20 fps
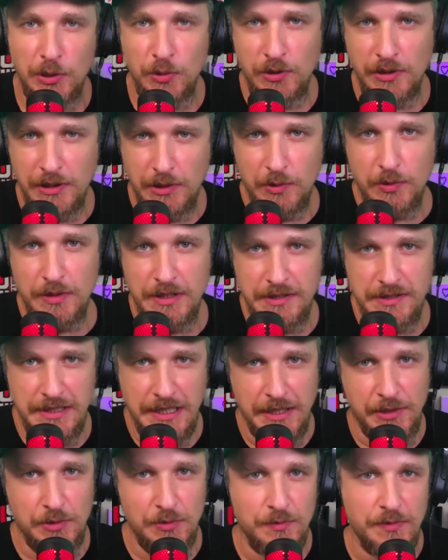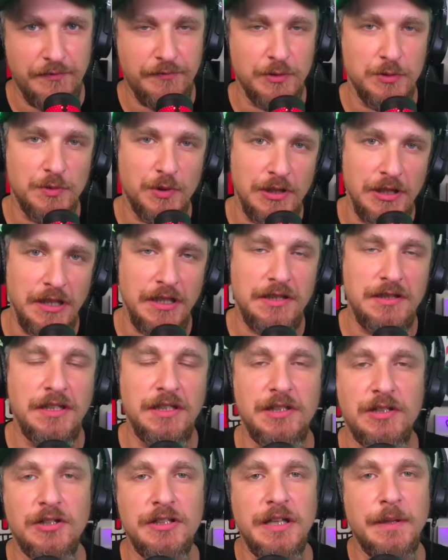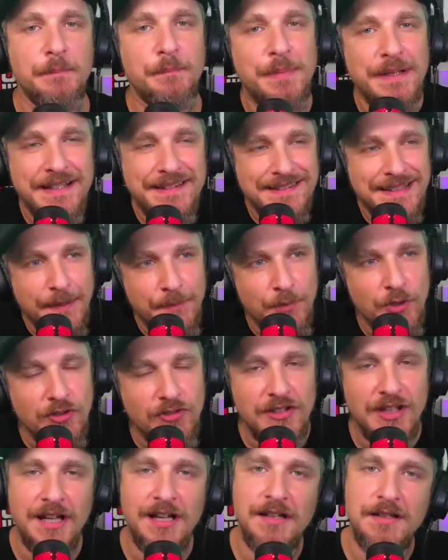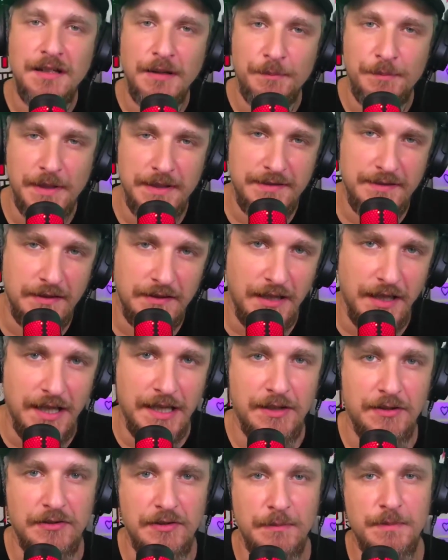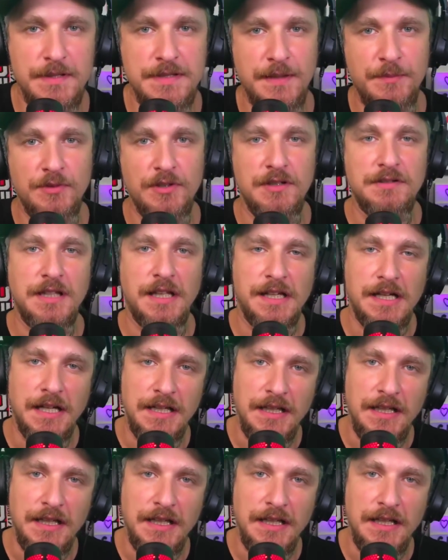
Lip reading: the football direction and we start to get impatient, we start to get hot,